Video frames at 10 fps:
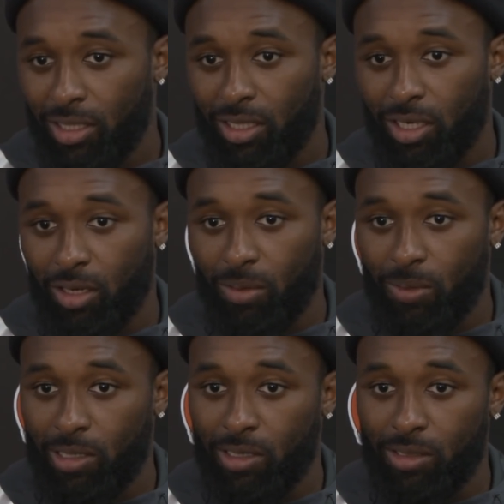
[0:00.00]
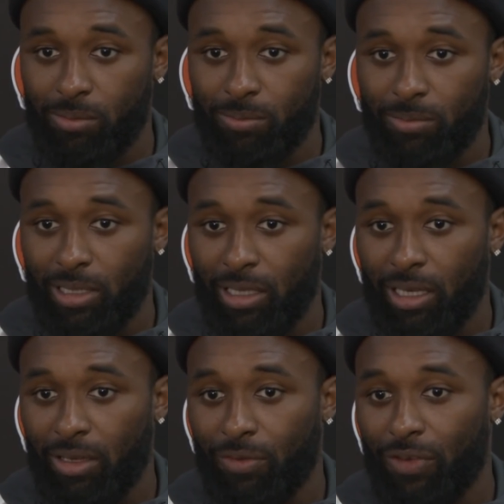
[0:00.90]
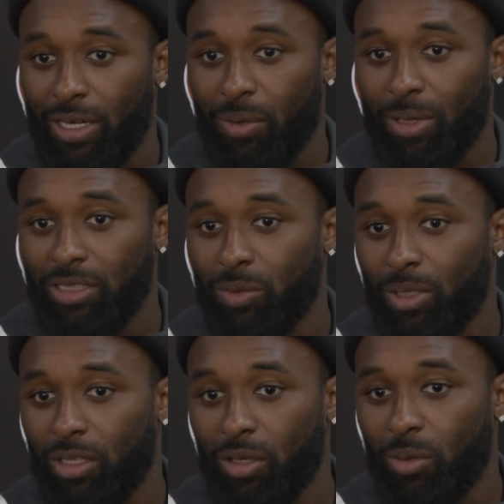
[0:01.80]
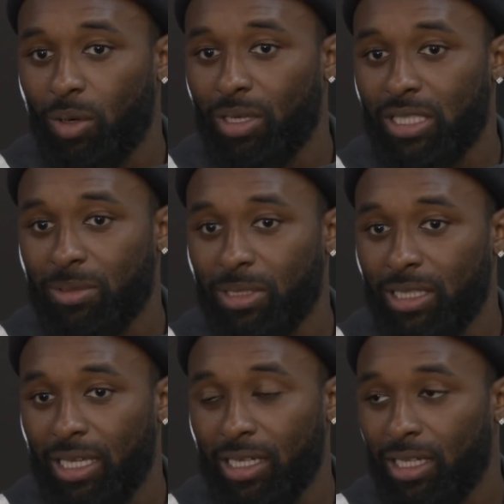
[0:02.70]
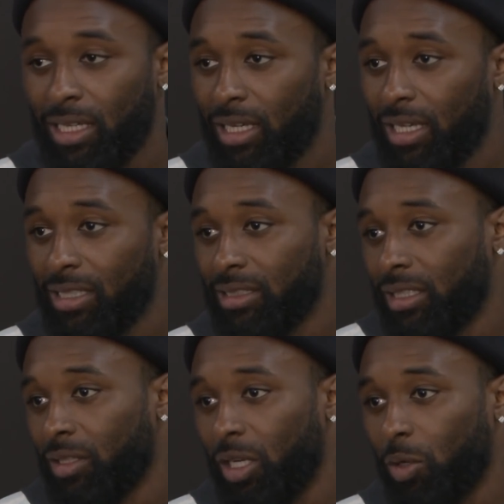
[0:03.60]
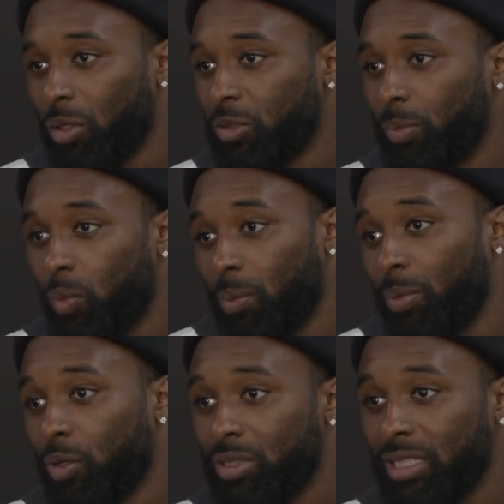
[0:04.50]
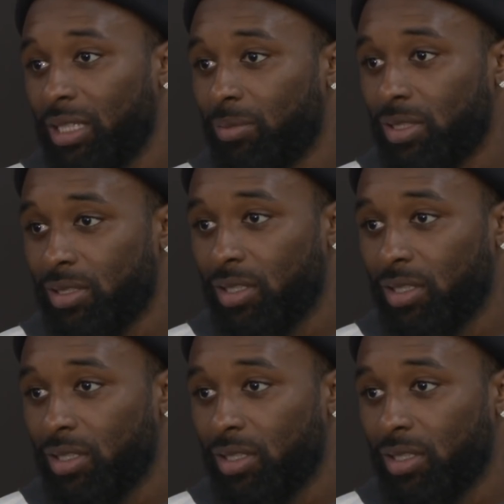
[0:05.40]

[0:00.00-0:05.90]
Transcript: you know, and finding ways to win on the road is something that it was what builds teams.